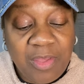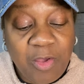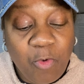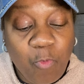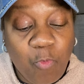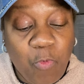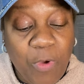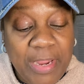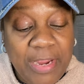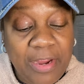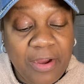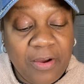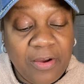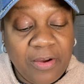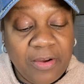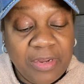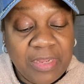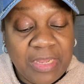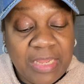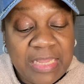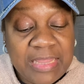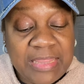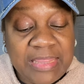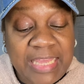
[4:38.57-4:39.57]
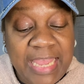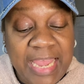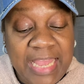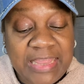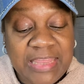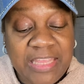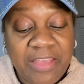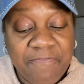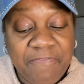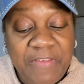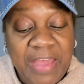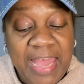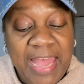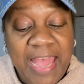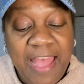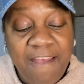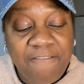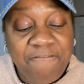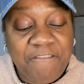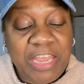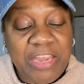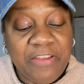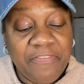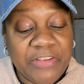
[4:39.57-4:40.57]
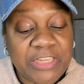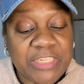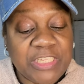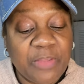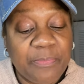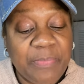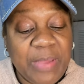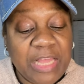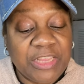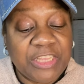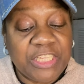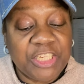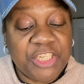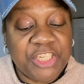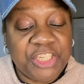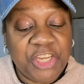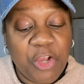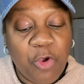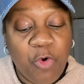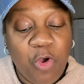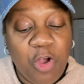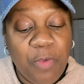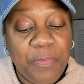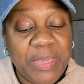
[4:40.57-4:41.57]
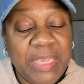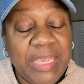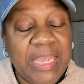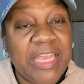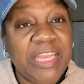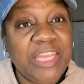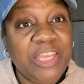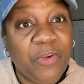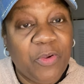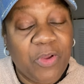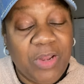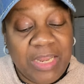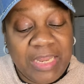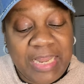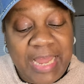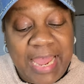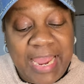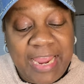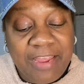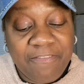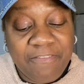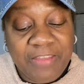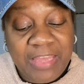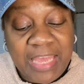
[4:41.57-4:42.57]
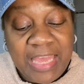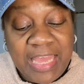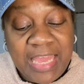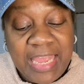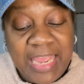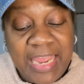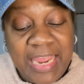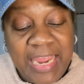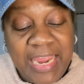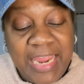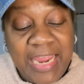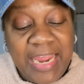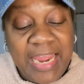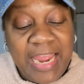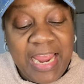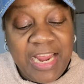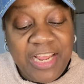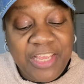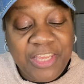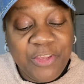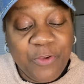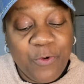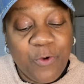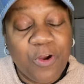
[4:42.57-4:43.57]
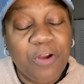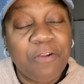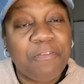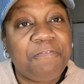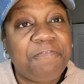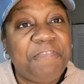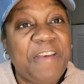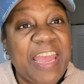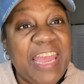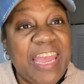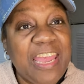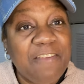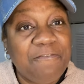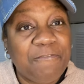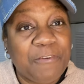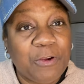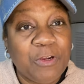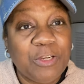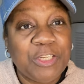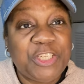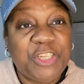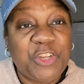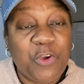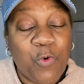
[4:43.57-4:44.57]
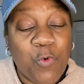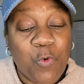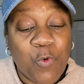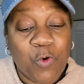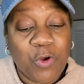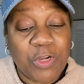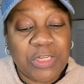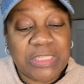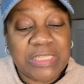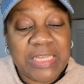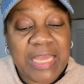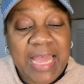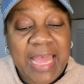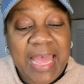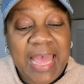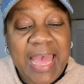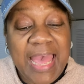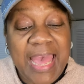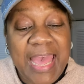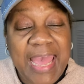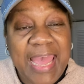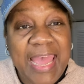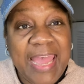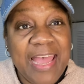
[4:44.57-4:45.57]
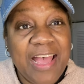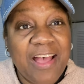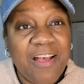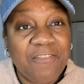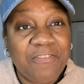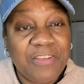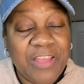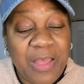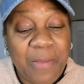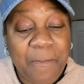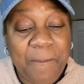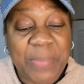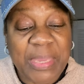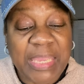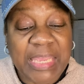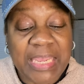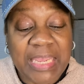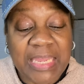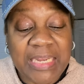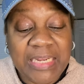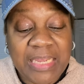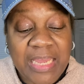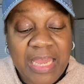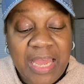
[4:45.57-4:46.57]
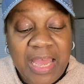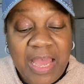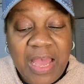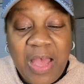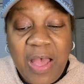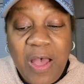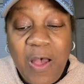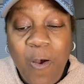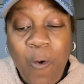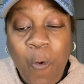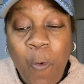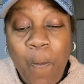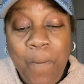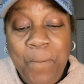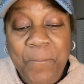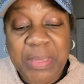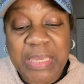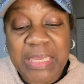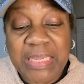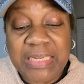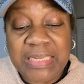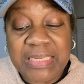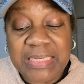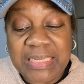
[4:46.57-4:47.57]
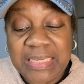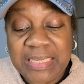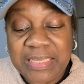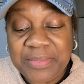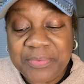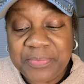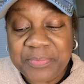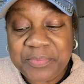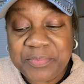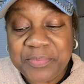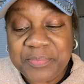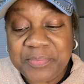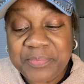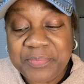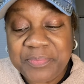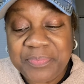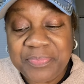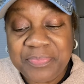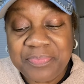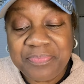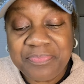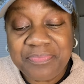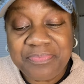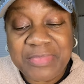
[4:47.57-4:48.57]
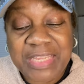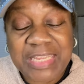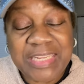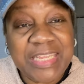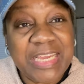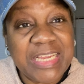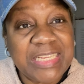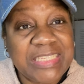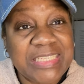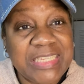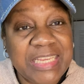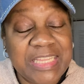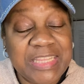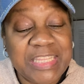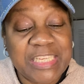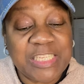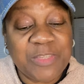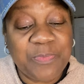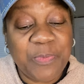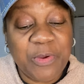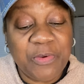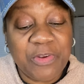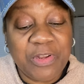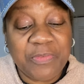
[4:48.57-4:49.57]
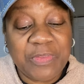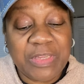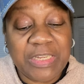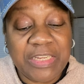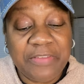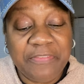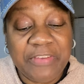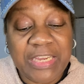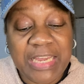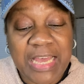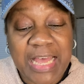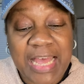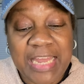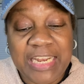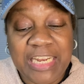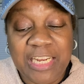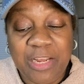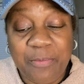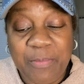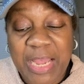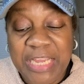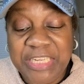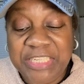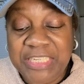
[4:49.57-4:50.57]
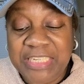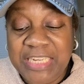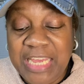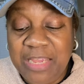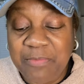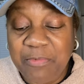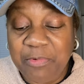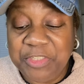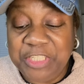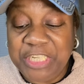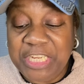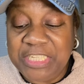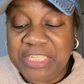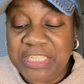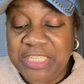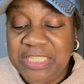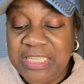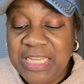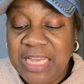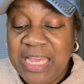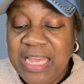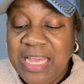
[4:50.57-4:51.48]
where that divine favor is about to show up in your life and your favor doors have been opened. Thus said the Spirit of the living God in the mighty name of Jesus.